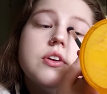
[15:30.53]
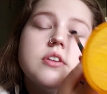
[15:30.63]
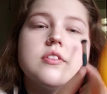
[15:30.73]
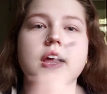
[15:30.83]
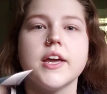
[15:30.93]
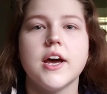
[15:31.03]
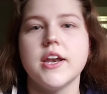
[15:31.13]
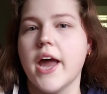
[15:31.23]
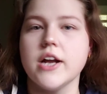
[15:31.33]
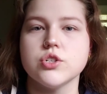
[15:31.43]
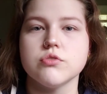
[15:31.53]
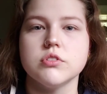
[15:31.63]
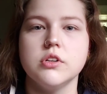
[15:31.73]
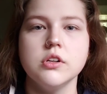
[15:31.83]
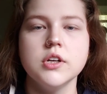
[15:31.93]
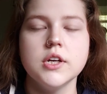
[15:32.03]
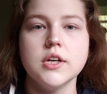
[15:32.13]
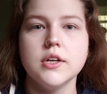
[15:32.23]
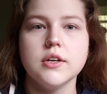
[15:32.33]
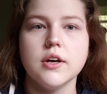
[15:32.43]
there's like a natural,
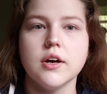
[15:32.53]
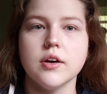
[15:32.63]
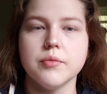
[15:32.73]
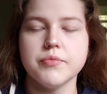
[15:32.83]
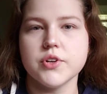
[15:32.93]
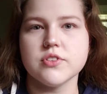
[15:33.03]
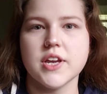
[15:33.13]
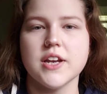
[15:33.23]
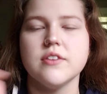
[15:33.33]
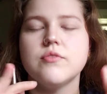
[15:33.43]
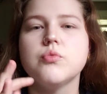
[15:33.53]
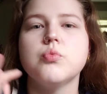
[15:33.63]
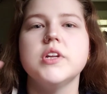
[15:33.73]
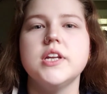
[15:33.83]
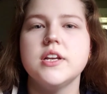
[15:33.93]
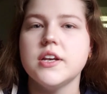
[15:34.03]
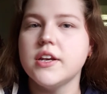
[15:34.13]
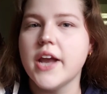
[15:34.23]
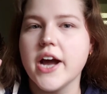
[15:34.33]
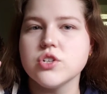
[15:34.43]
there's like a really
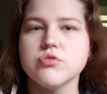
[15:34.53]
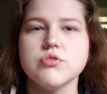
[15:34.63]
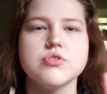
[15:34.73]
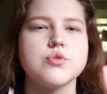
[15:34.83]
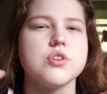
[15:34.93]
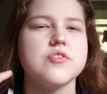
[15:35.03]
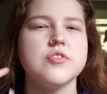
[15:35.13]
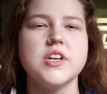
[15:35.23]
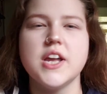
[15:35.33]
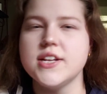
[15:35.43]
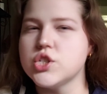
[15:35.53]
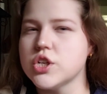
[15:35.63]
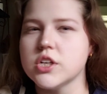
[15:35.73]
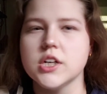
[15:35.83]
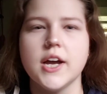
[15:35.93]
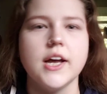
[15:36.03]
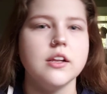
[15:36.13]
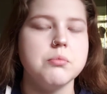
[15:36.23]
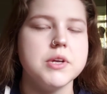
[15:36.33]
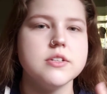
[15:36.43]
natural sort of nature
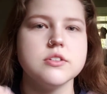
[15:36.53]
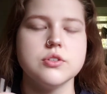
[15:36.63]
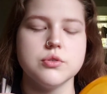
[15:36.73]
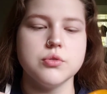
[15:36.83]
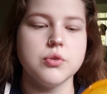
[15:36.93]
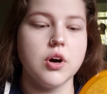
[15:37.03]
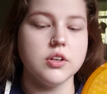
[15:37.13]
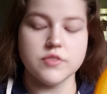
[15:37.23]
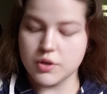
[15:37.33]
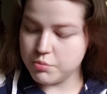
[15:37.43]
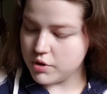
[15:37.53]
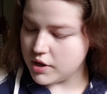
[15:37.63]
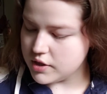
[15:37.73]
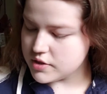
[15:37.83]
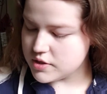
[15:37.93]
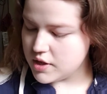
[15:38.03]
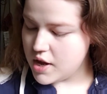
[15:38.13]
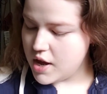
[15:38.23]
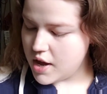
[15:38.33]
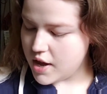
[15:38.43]
element to all of their products,
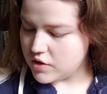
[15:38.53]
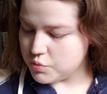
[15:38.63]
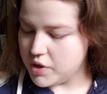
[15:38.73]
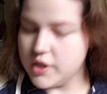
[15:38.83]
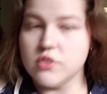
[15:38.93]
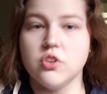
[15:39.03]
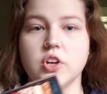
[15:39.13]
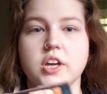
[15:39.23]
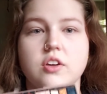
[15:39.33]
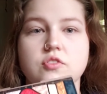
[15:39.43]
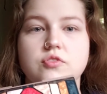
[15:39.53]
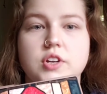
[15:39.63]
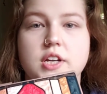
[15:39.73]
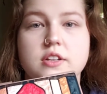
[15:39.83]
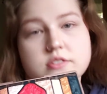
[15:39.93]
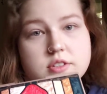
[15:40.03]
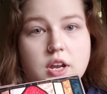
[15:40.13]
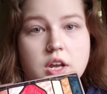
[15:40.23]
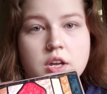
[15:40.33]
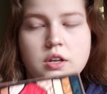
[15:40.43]
as well as looking freaking
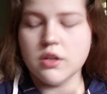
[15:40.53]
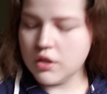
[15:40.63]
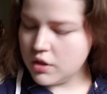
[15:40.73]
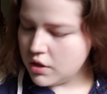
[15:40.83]
stunning.